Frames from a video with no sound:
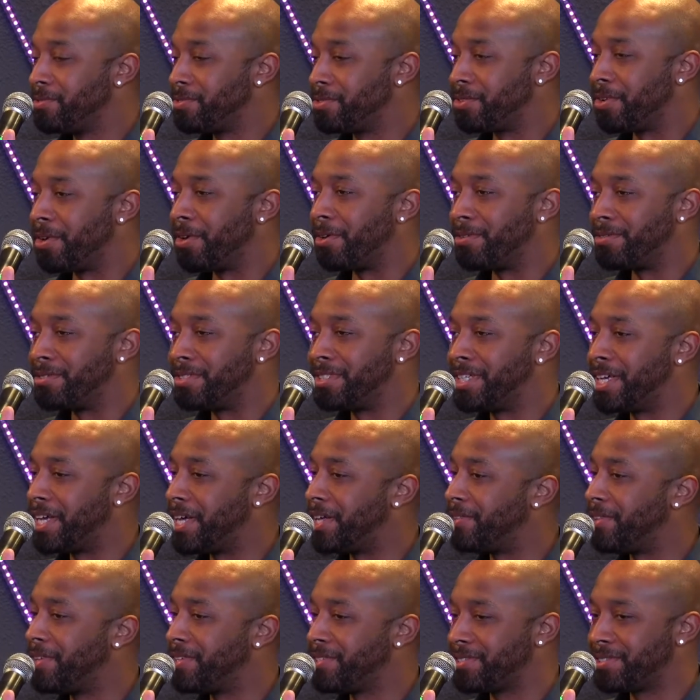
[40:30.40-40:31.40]
So
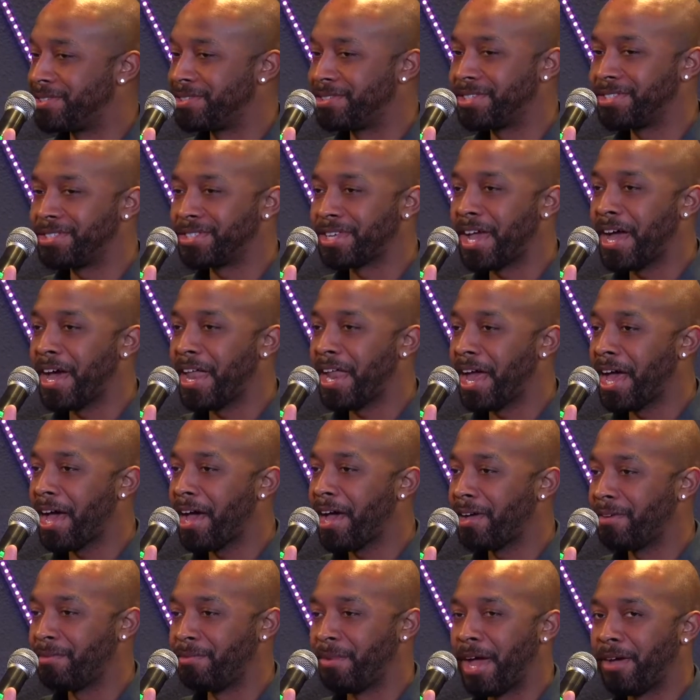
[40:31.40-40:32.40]
yeah, that's kind of
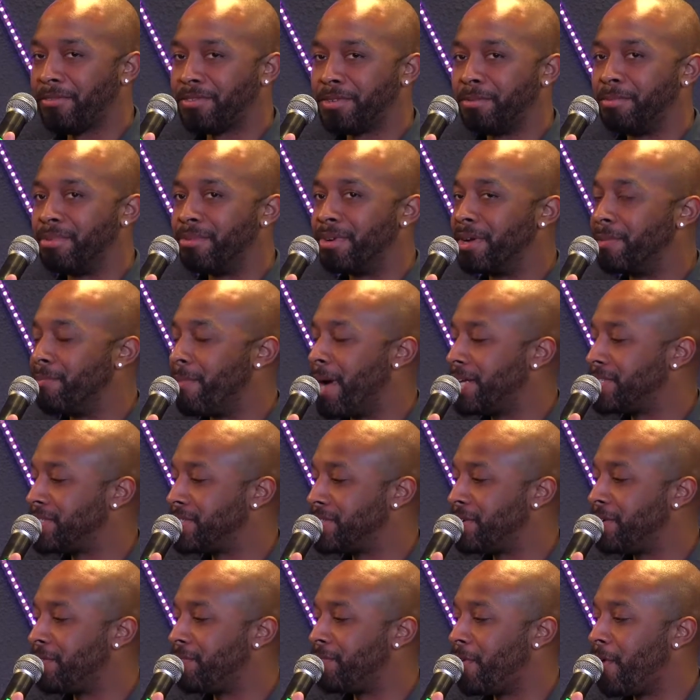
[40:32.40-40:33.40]
how I have to bring
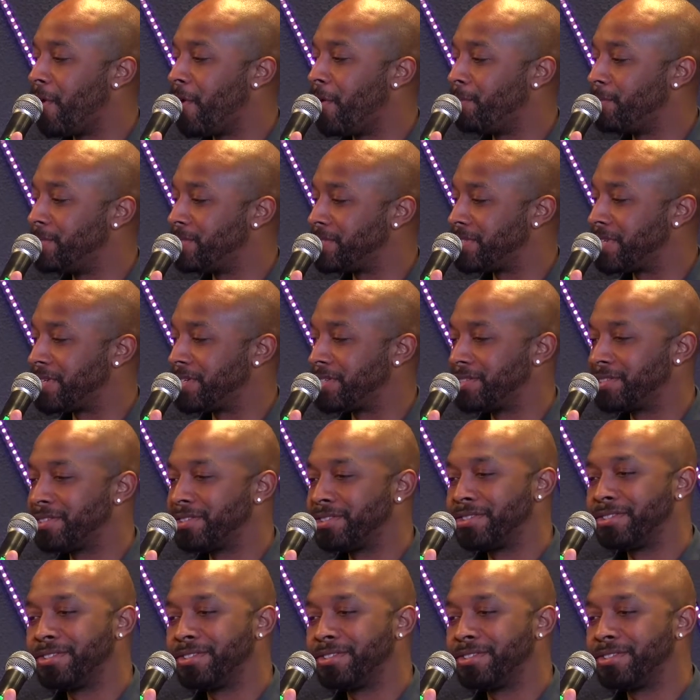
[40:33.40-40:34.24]
myself home. I was like,